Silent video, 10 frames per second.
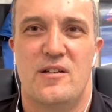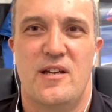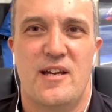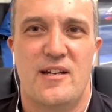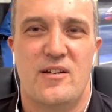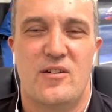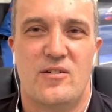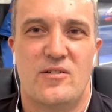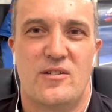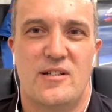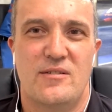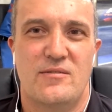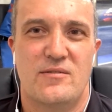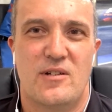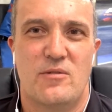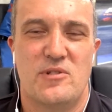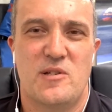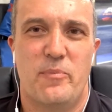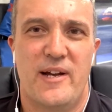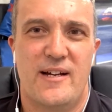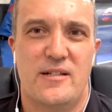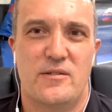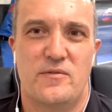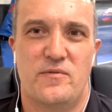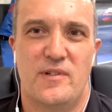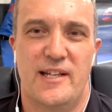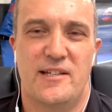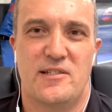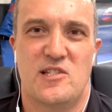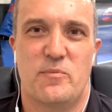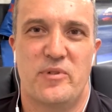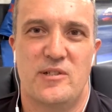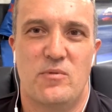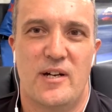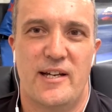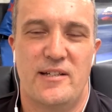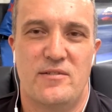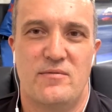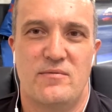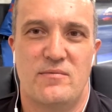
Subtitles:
Yeah, I was a part of Lincoln Speedway